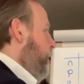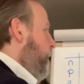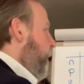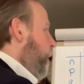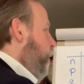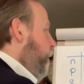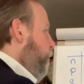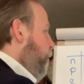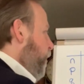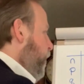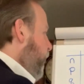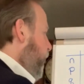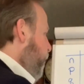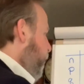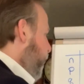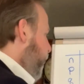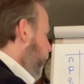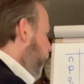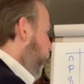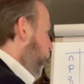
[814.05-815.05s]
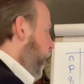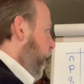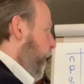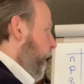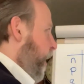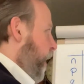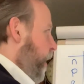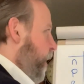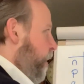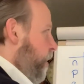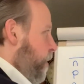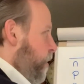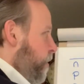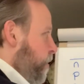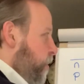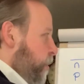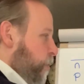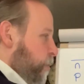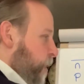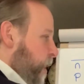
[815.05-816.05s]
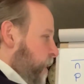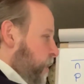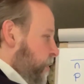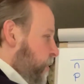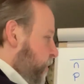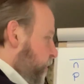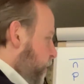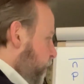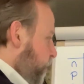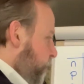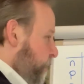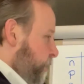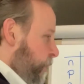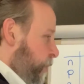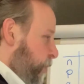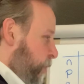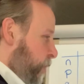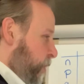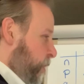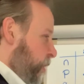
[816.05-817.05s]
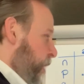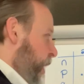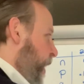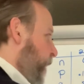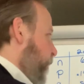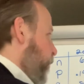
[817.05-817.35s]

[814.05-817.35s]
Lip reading: one more thing before I erase for lack of